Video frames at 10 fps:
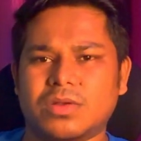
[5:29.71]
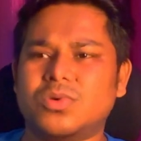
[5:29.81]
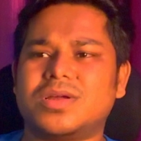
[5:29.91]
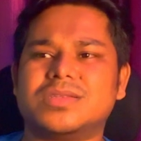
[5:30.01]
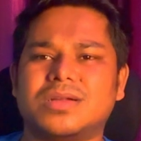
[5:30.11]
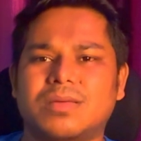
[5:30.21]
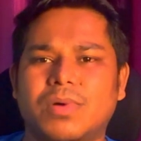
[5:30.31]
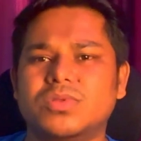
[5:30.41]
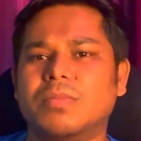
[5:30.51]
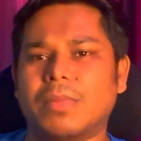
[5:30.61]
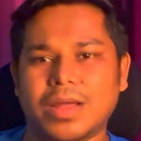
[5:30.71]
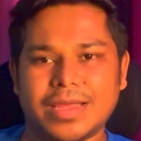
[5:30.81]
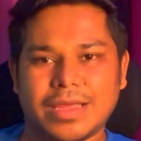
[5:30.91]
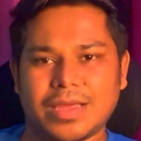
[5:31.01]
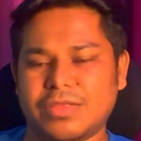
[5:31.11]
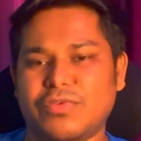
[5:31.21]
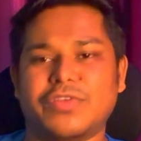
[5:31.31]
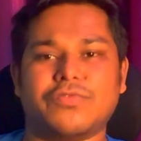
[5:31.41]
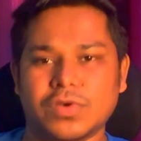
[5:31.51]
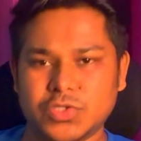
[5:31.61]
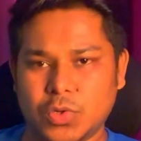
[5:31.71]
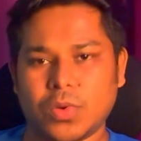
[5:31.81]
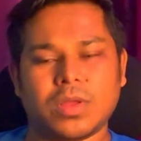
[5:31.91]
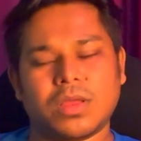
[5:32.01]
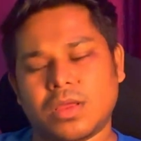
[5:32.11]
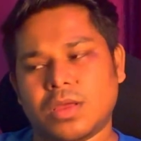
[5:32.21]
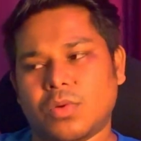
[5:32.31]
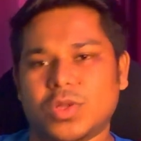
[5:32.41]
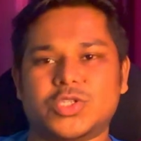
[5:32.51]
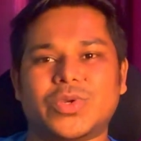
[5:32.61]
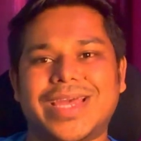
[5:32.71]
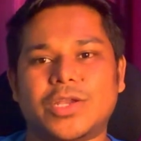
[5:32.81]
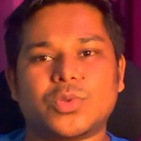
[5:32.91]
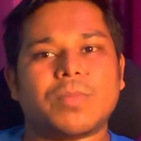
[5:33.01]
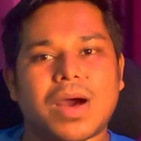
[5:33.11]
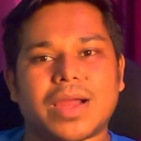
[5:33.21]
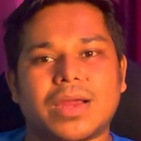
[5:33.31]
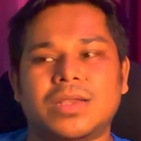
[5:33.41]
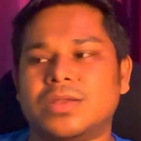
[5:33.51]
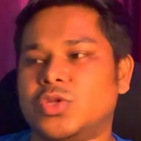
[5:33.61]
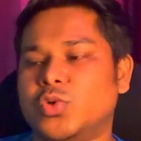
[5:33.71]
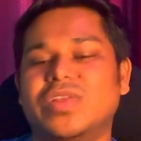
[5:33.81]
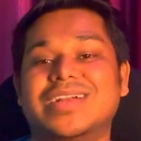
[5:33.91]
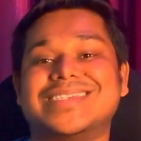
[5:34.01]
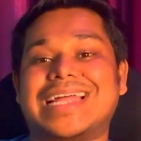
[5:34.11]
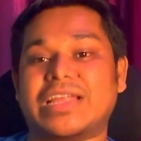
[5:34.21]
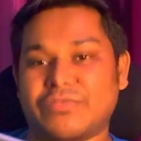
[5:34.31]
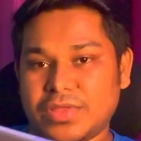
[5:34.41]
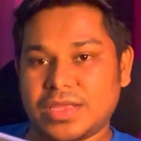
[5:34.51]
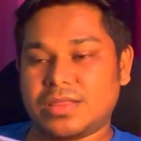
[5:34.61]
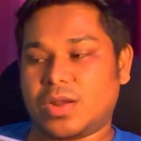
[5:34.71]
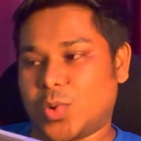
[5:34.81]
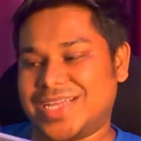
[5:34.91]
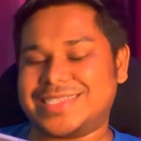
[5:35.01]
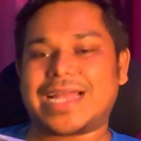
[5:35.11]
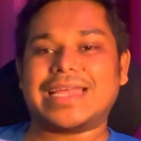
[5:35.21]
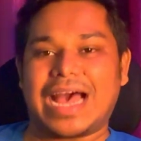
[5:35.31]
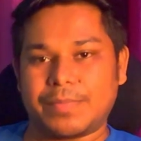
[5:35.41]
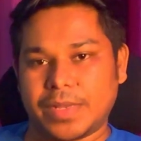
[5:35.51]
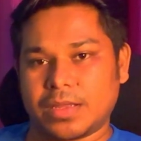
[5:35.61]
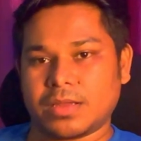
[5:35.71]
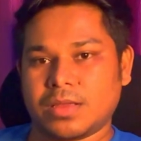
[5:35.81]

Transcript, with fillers: Don't concern about the money in the very first go once you get into the market, you will understand everything that what exactly happening.